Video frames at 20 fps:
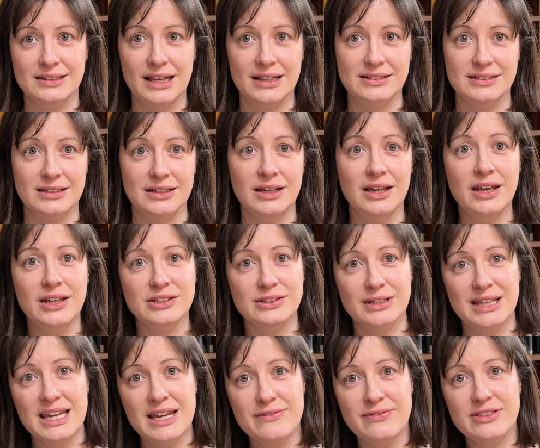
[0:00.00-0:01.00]
letter, so
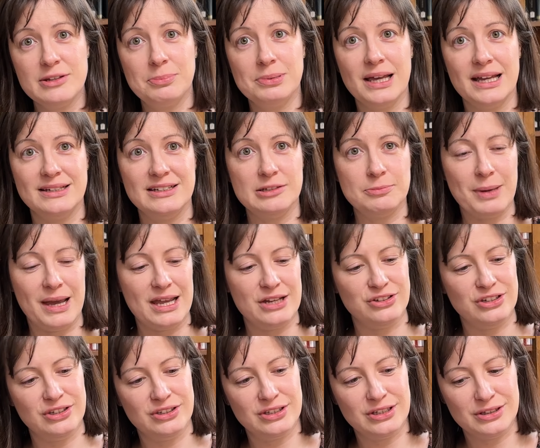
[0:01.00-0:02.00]
even the plainest
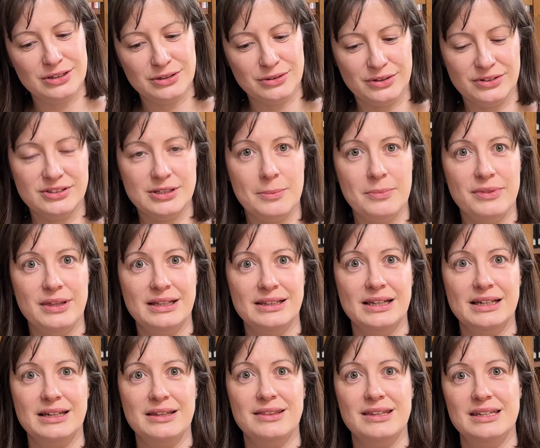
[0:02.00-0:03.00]
pages look something
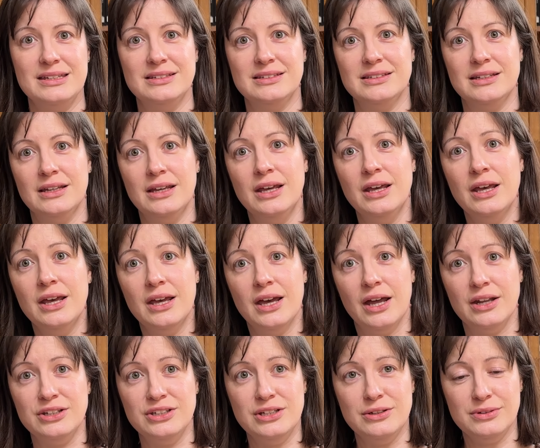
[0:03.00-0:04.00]
like this,
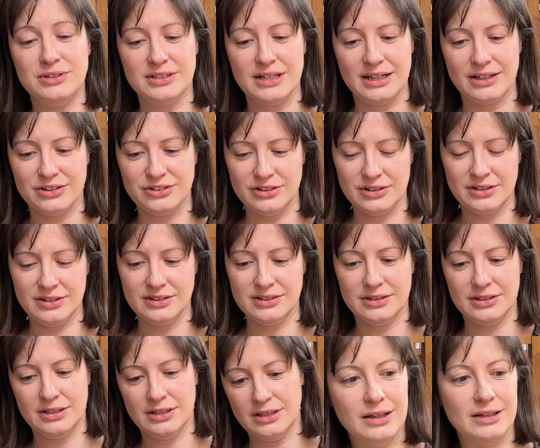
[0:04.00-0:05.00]
and new sections
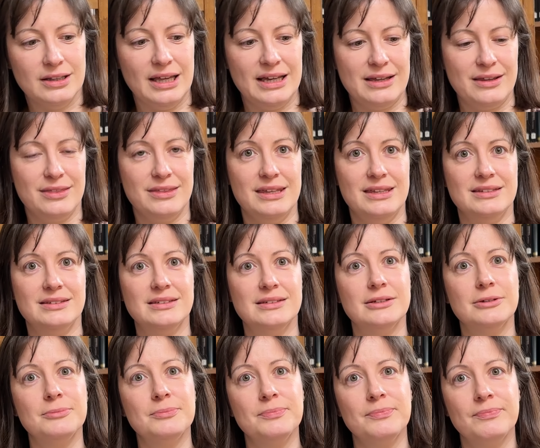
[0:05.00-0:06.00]
like this.
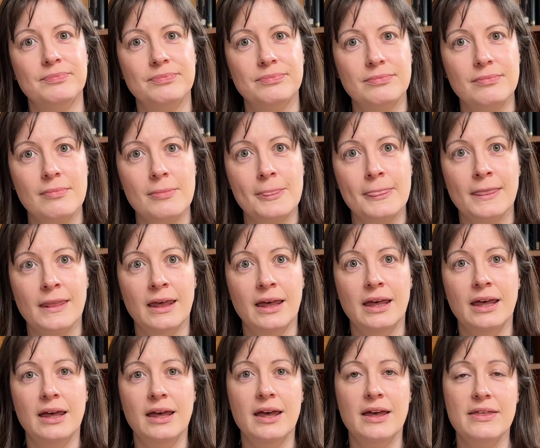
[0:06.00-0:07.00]

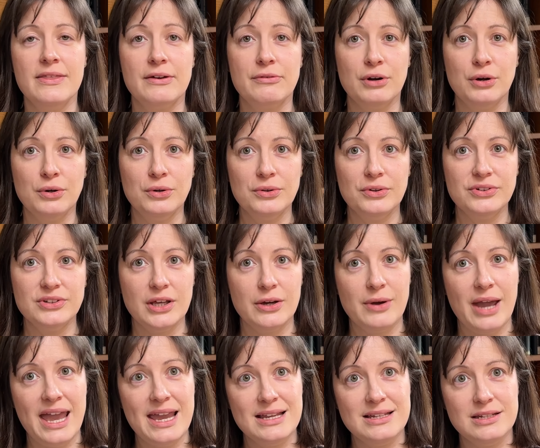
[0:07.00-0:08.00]
There are also
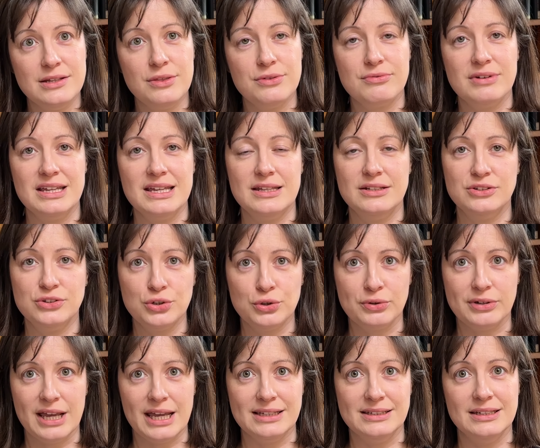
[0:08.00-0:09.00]
83
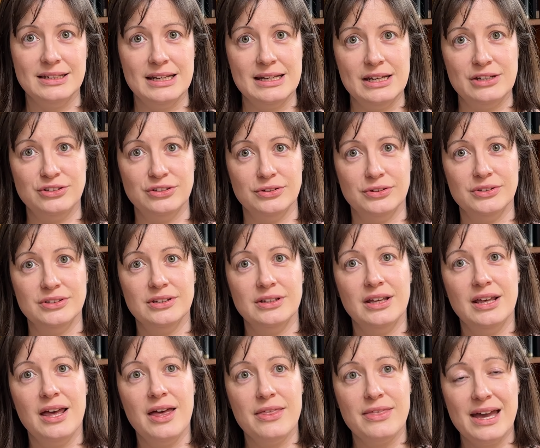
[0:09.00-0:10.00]
historiated initials.
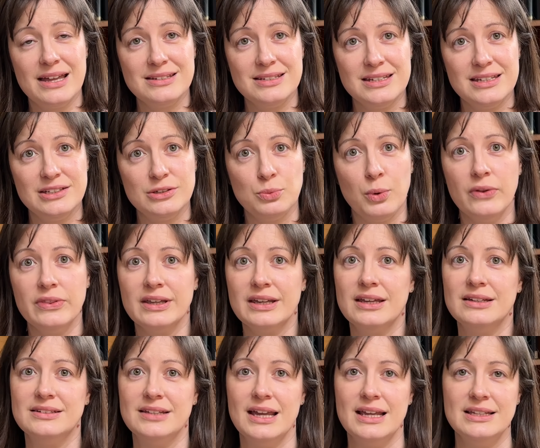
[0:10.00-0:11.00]
That is, one that
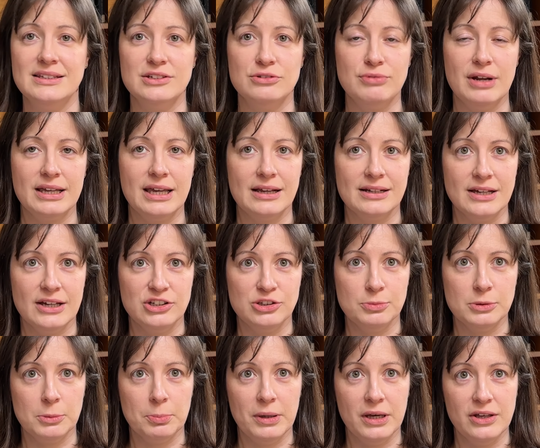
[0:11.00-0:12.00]
contains a
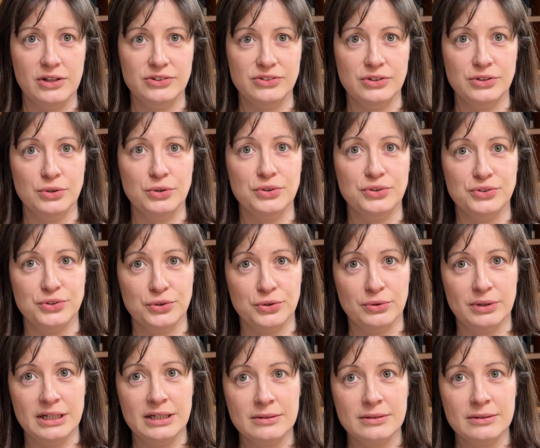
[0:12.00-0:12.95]
recognisable person or story,